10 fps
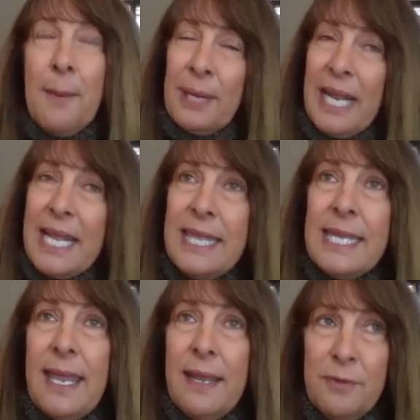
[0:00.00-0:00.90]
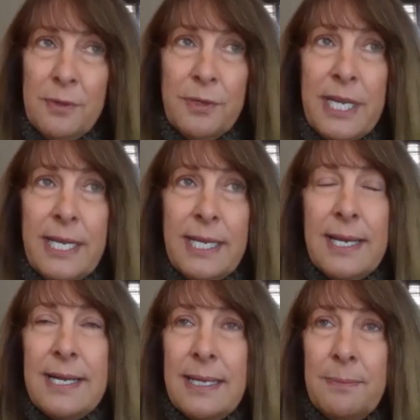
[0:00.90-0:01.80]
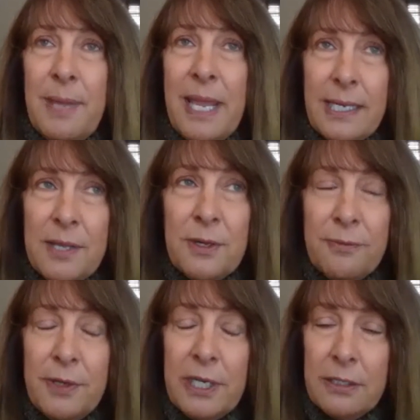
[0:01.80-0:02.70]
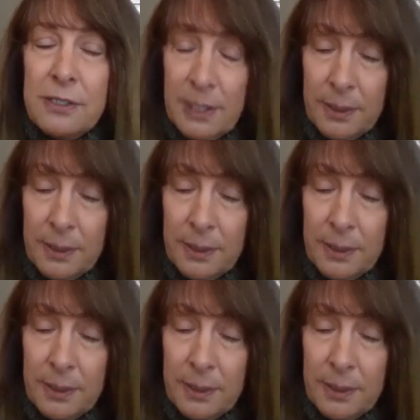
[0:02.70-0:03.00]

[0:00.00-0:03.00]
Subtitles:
But I think Evergreen and other foothill